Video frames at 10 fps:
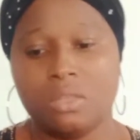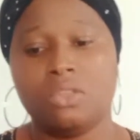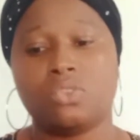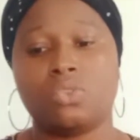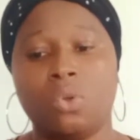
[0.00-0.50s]

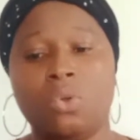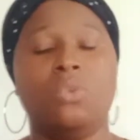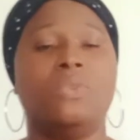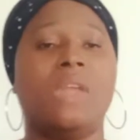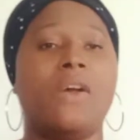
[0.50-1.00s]
So
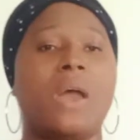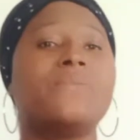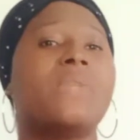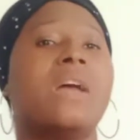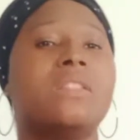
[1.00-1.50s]
now,
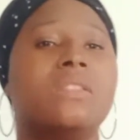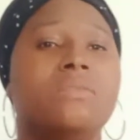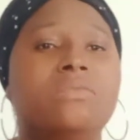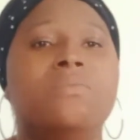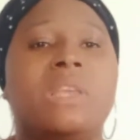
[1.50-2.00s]
after
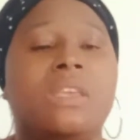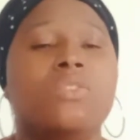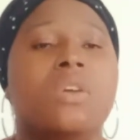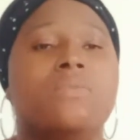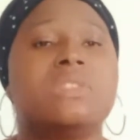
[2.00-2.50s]
making
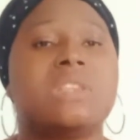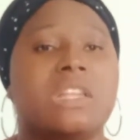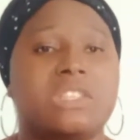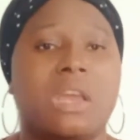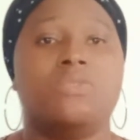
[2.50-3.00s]
your
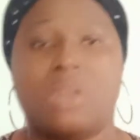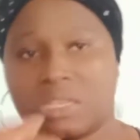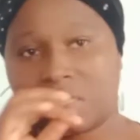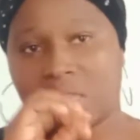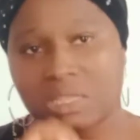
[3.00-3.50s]
research and you are
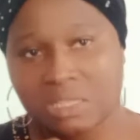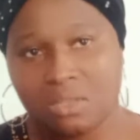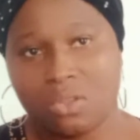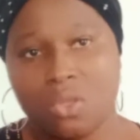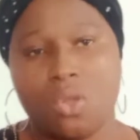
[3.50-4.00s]

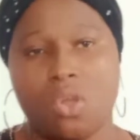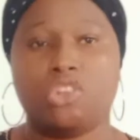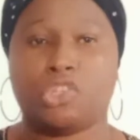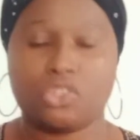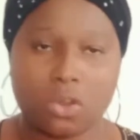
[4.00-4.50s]
certain or
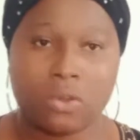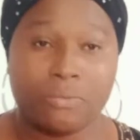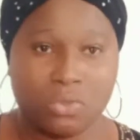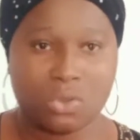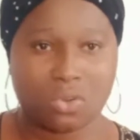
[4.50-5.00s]
sure
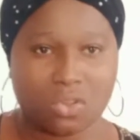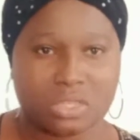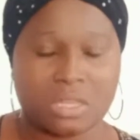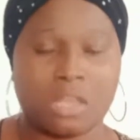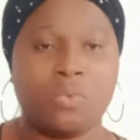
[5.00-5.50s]
of the course
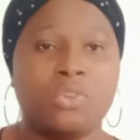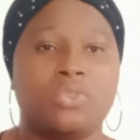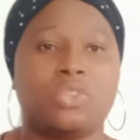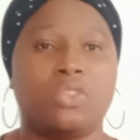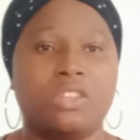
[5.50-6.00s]
that you want
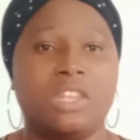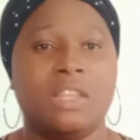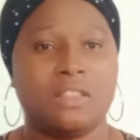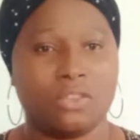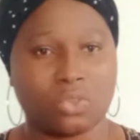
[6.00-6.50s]
to study
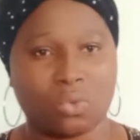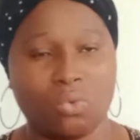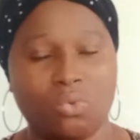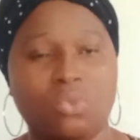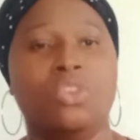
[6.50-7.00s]
in the
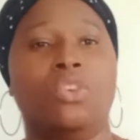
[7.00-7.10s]
school,